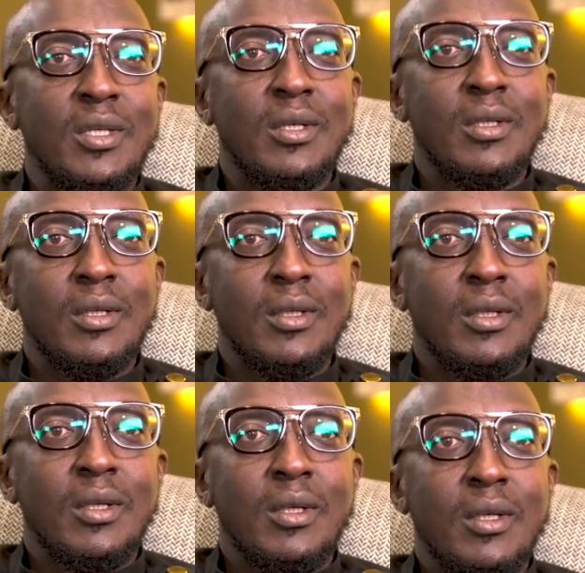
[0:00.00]

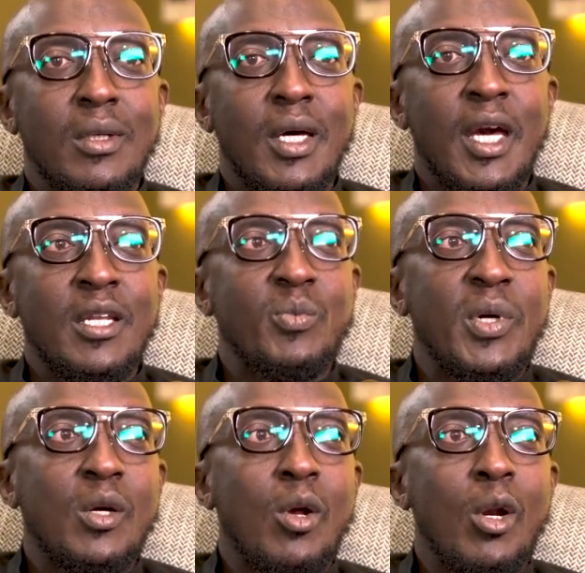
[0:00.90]
and
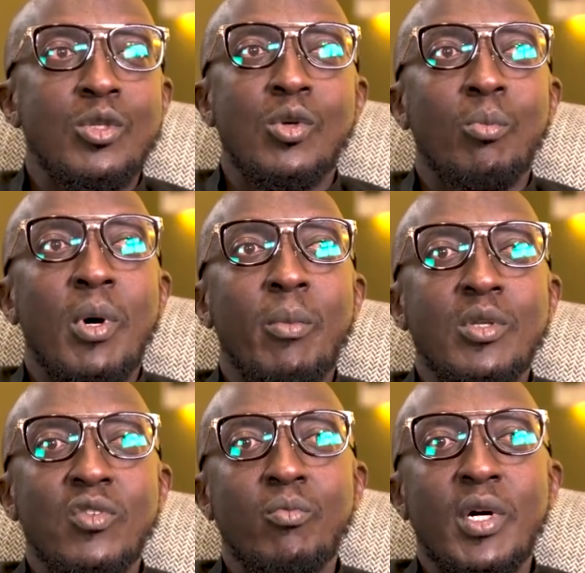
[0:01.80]
spend colossal
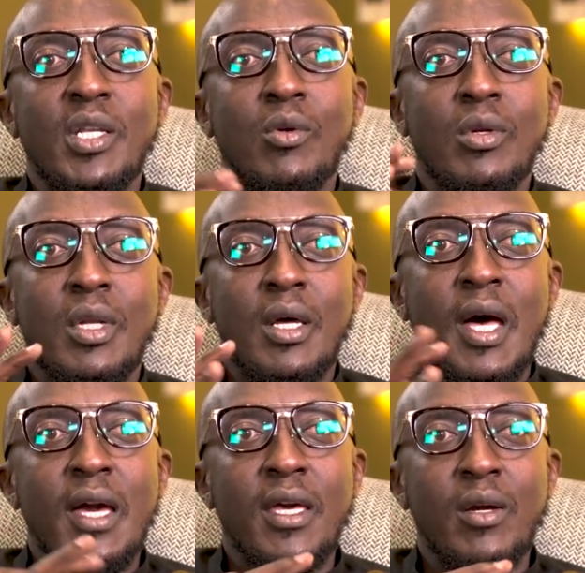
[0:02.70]
amounts of money on
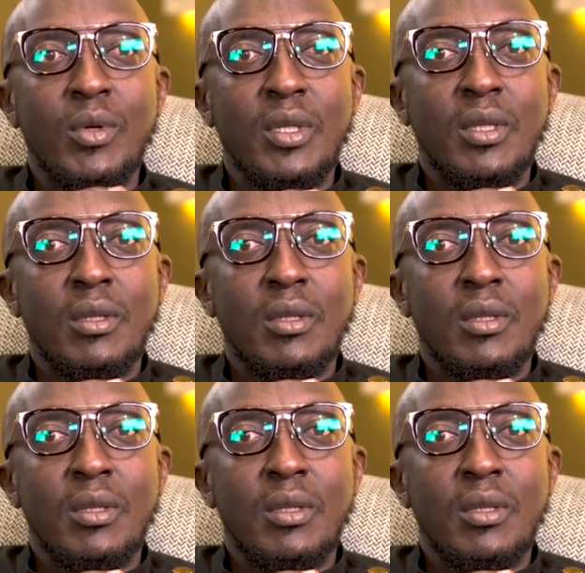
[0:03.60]
hanging with